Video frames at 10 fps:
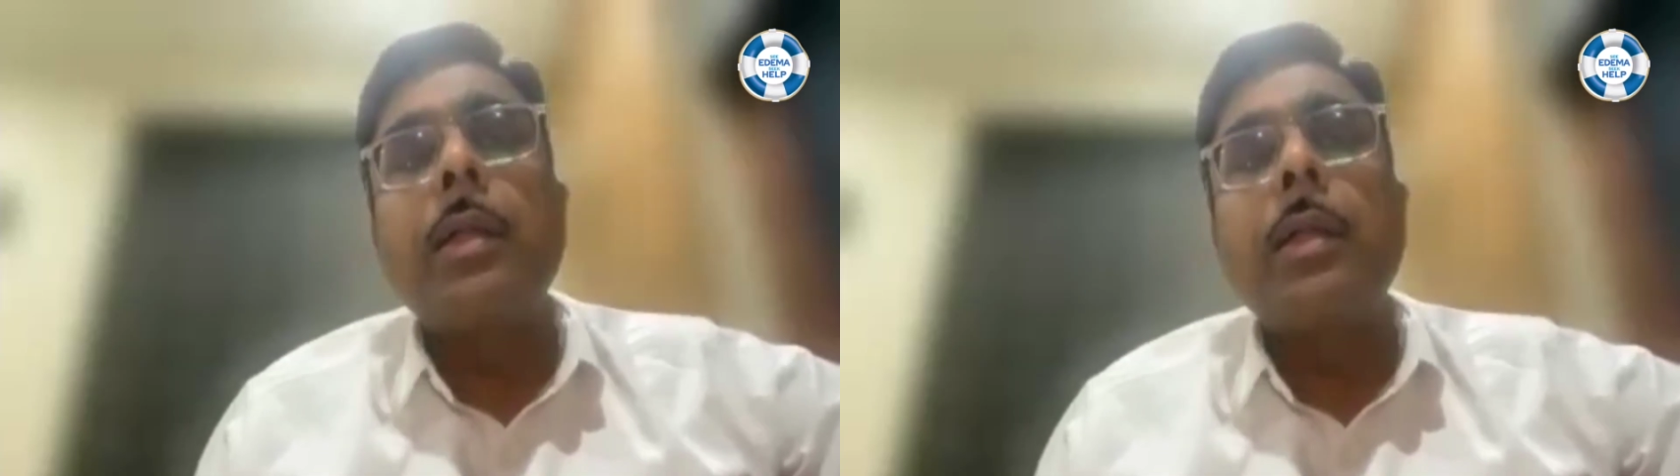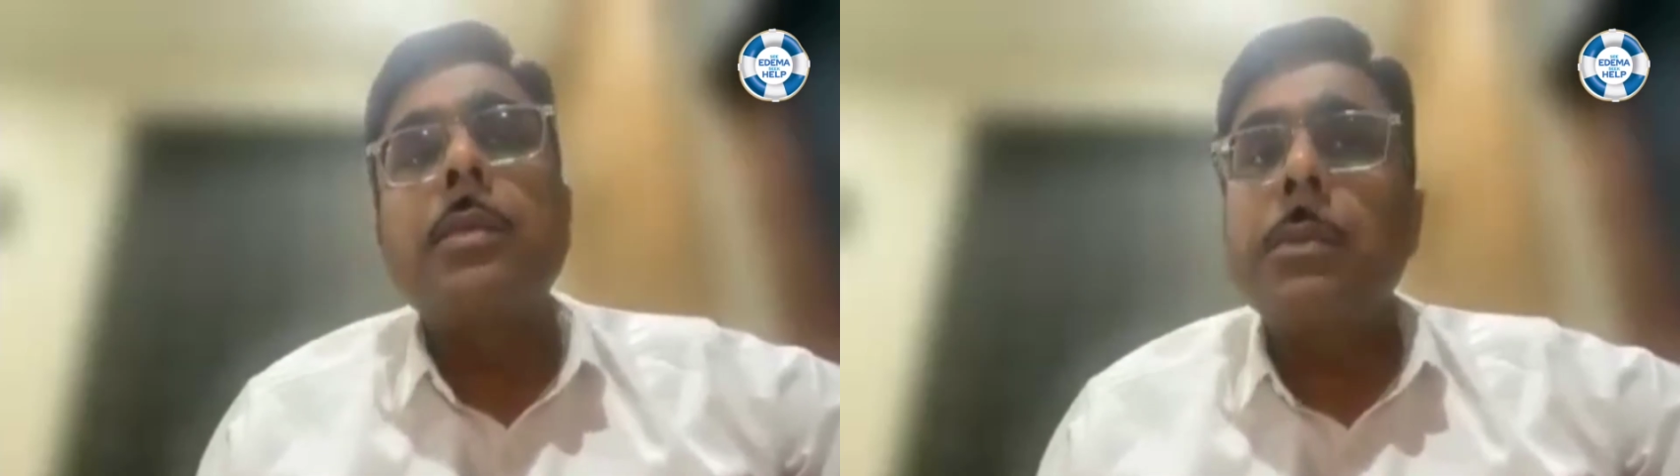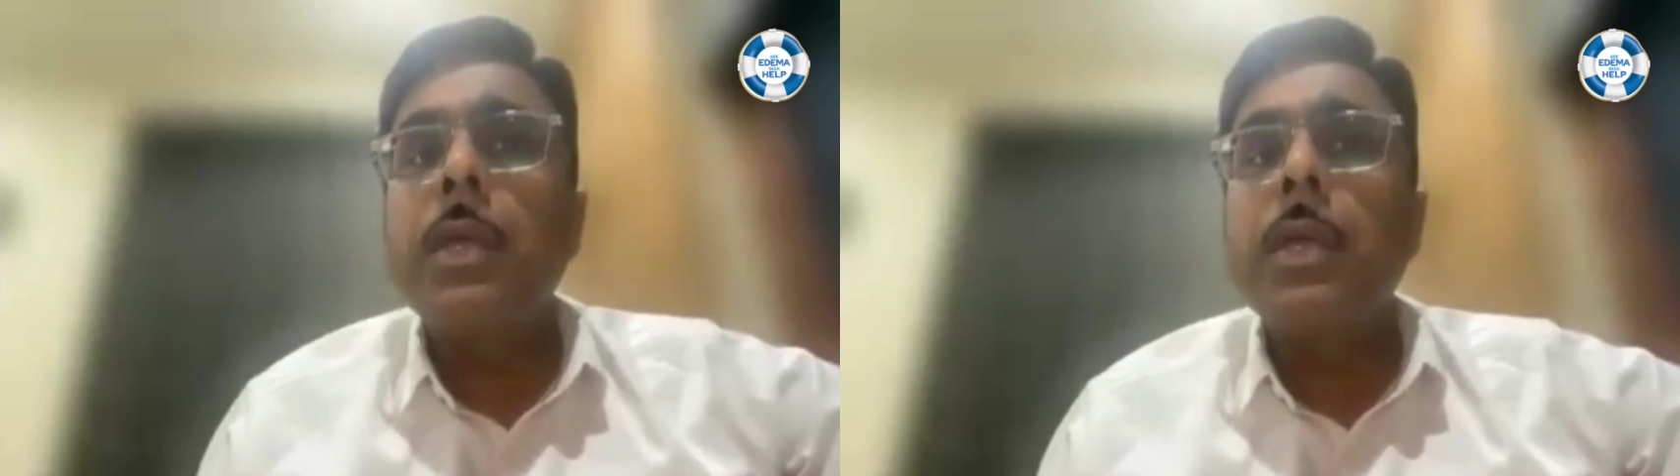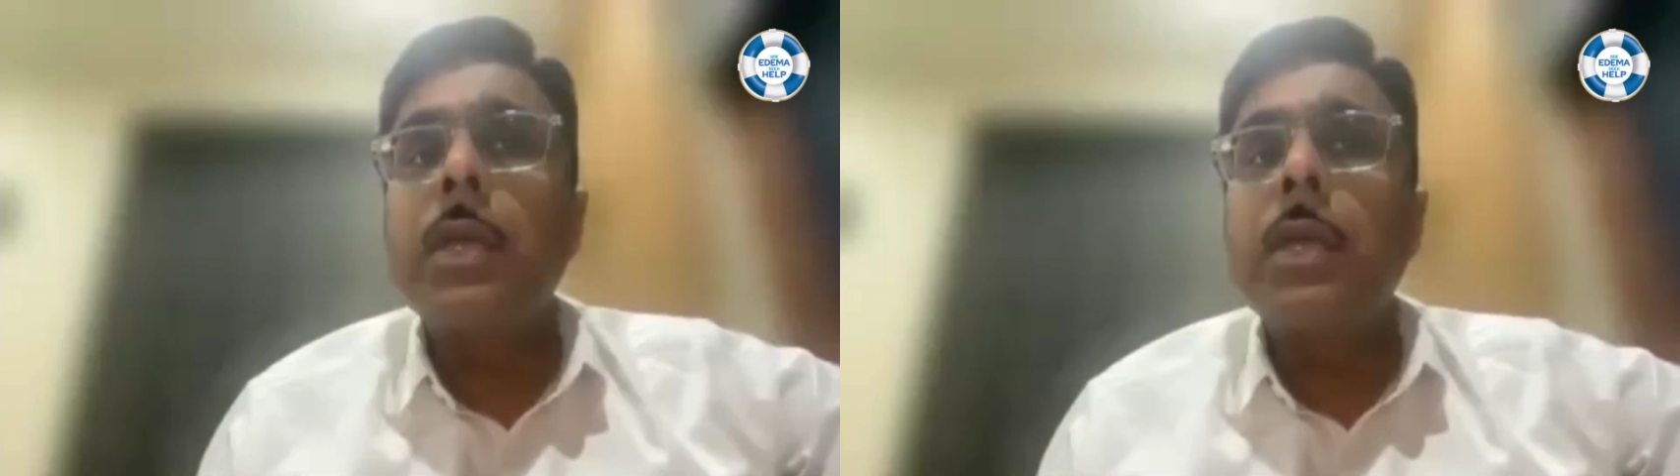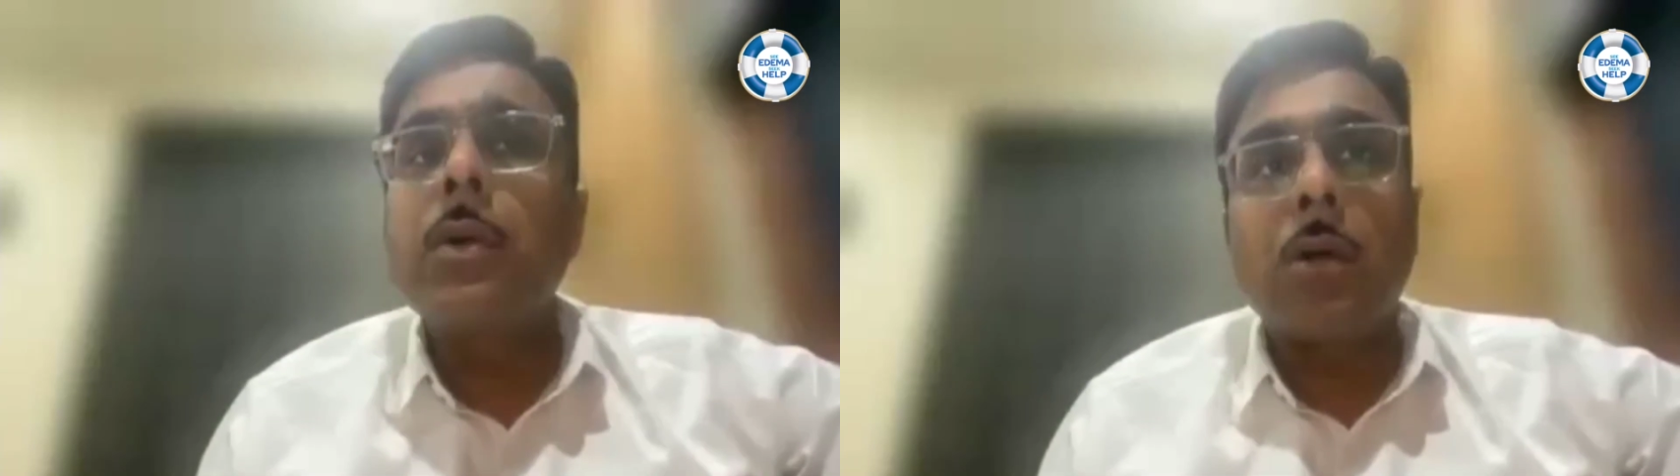And the
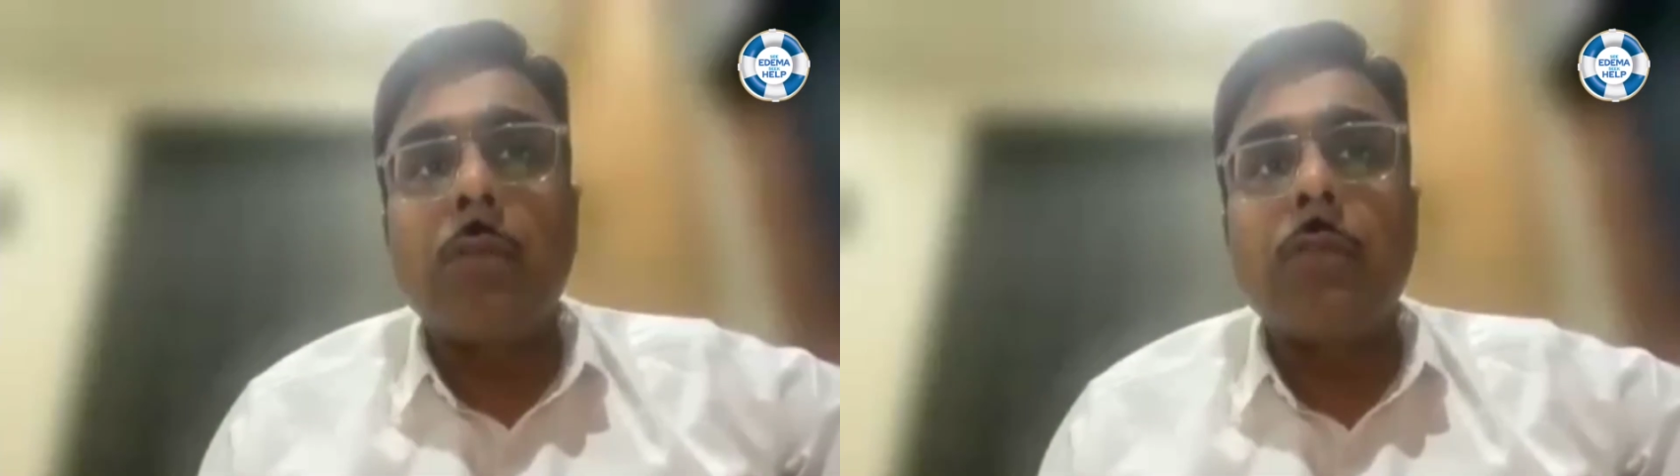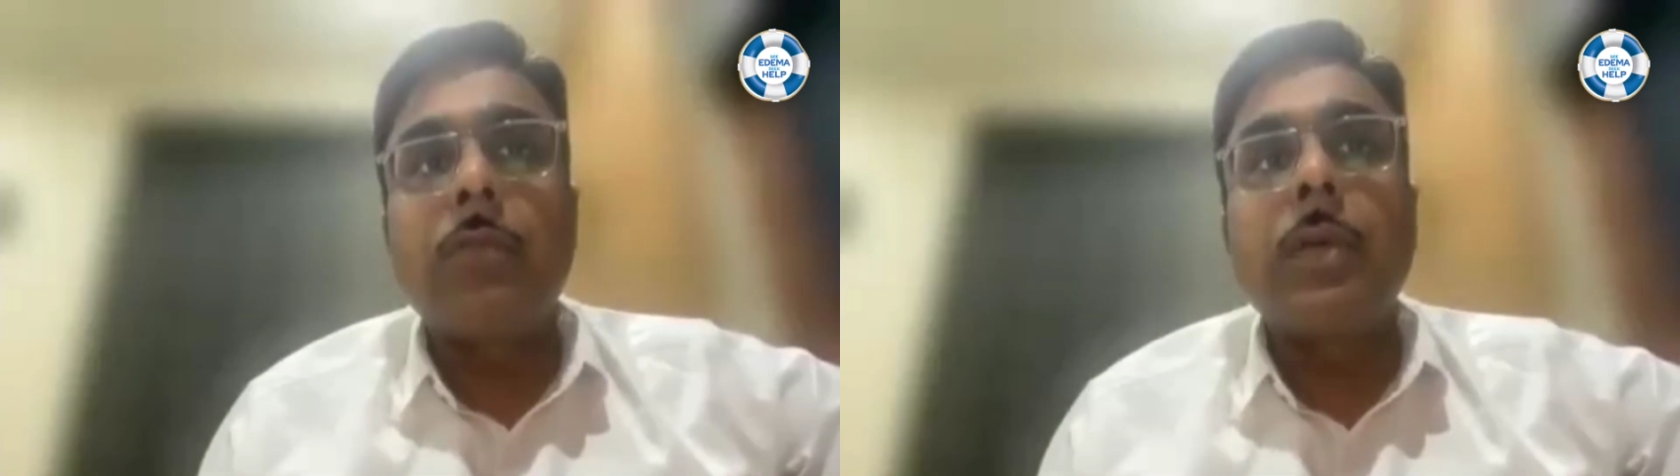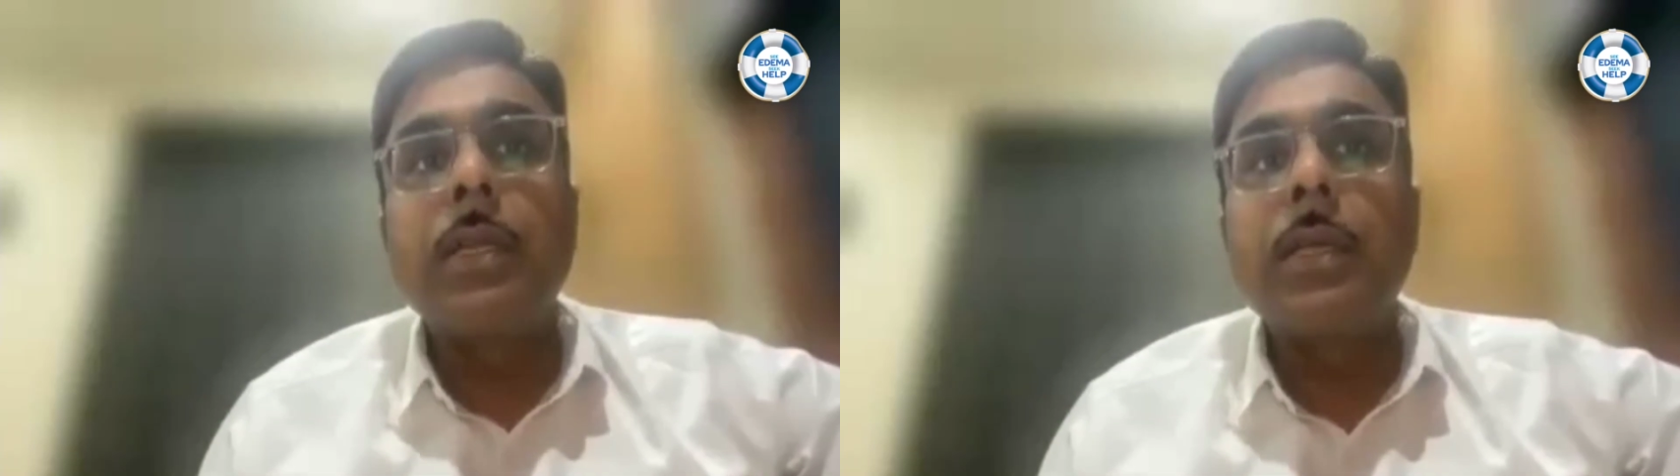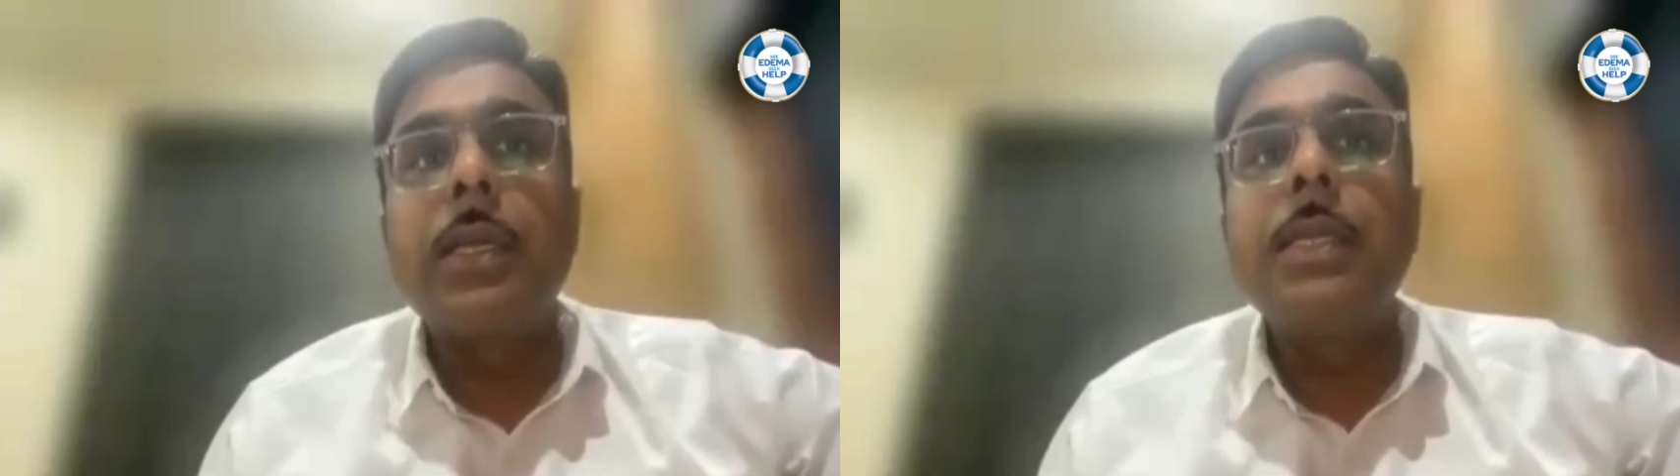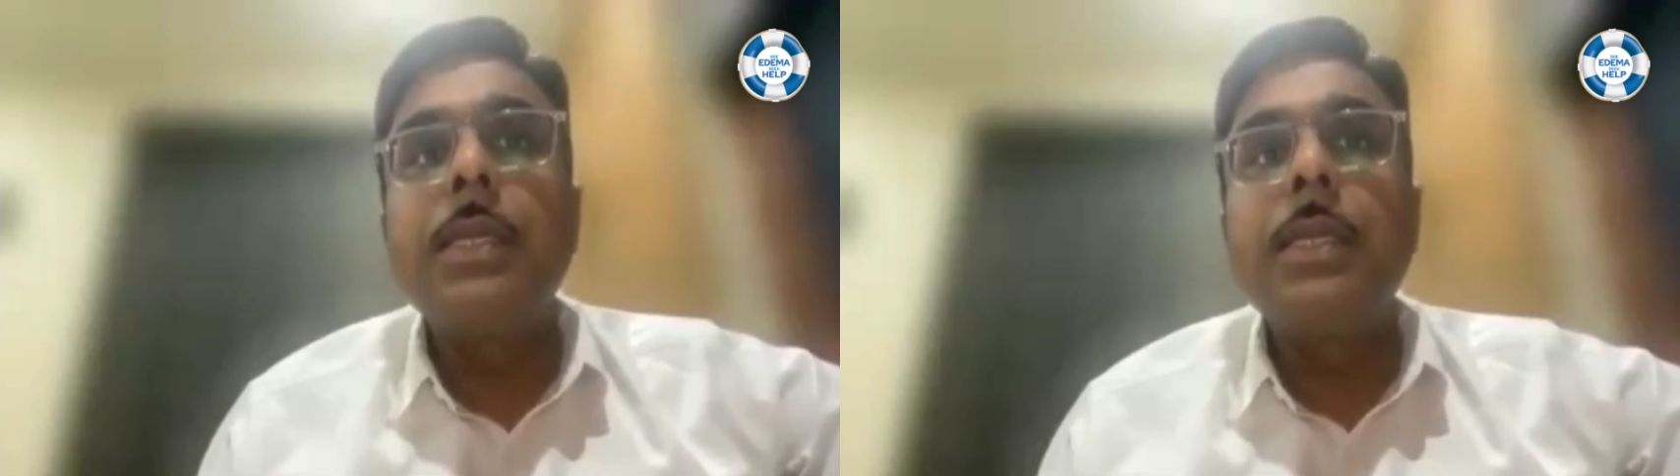systemic causes of